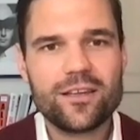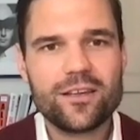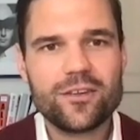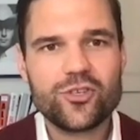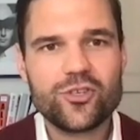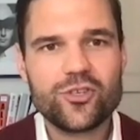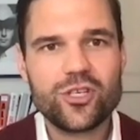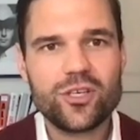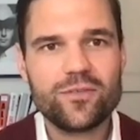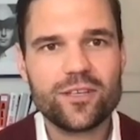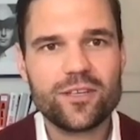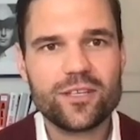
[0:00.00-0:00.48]

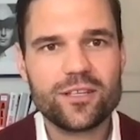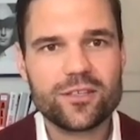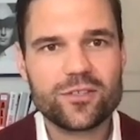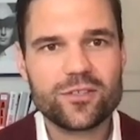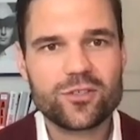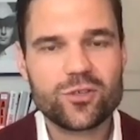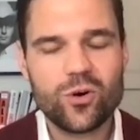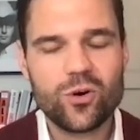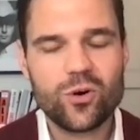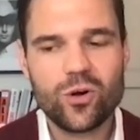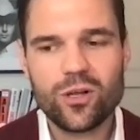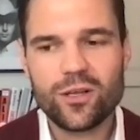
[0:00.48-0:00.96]
achieving
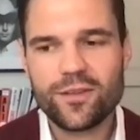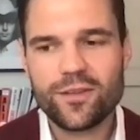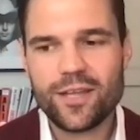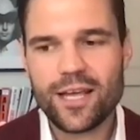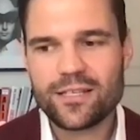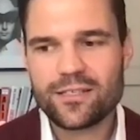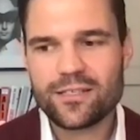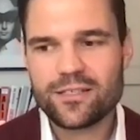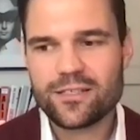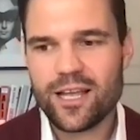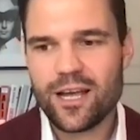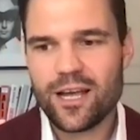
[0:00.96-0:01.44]
this goal, and
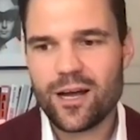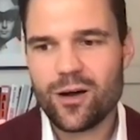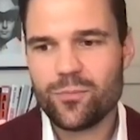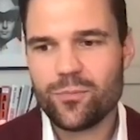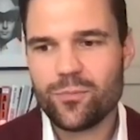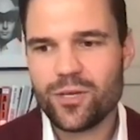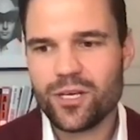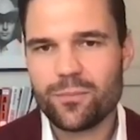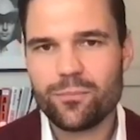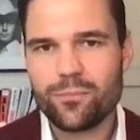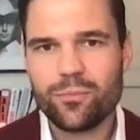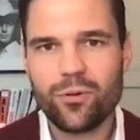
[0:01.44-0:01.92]
that's now
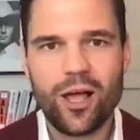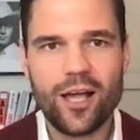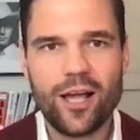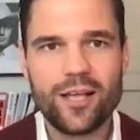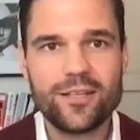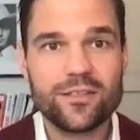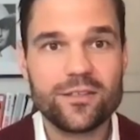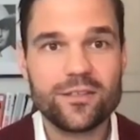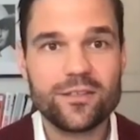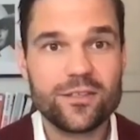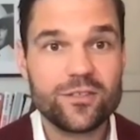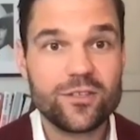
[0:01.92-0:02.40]
being applied
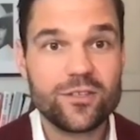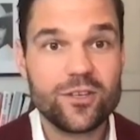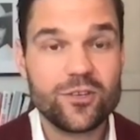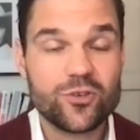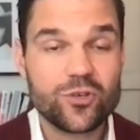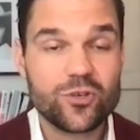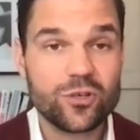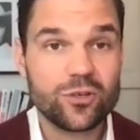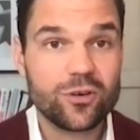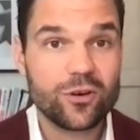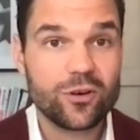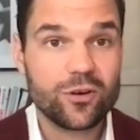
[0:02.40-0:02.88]
to this
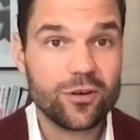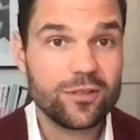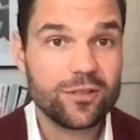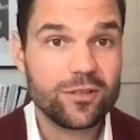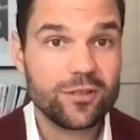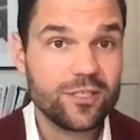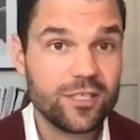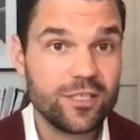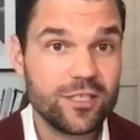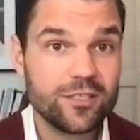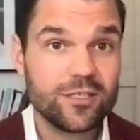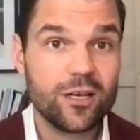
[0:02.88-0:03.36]
digital currency.